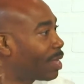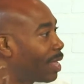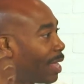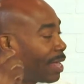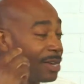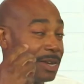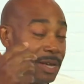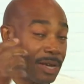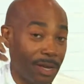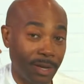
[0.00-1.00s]
and
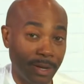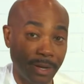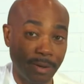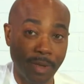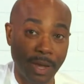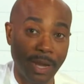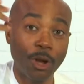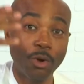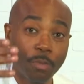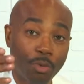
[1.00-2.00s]
not
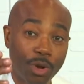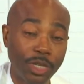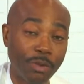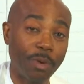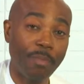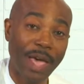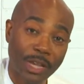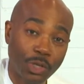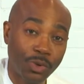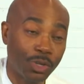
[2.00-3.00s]
only preaching, but
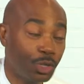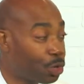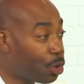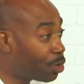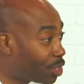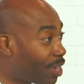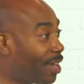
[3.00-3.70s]
pastoring a church